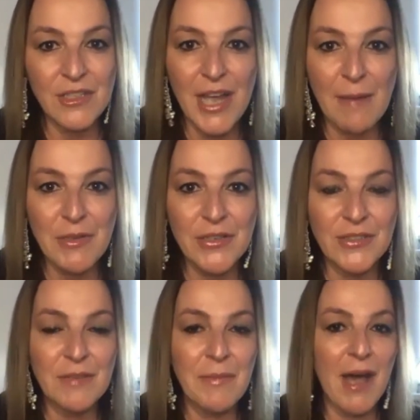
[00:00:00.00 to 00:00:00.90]

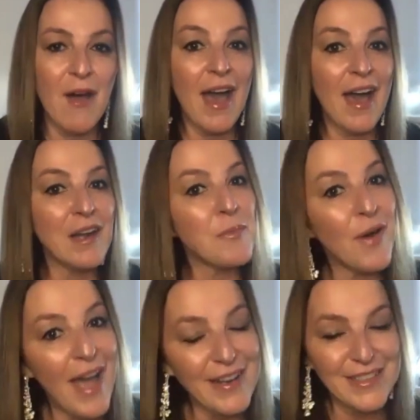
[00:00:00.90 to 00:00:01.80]
chapters about how to
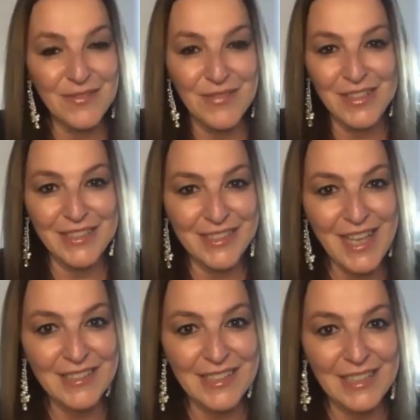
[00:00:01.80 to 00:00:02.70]
practice feeling
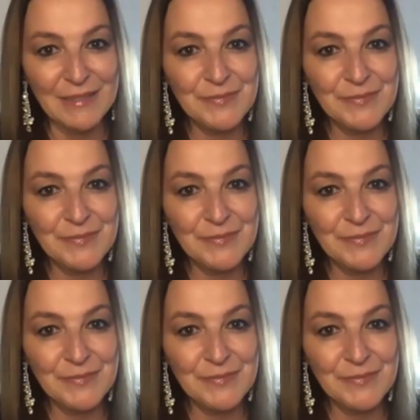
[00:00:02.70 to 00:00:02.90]
sexy.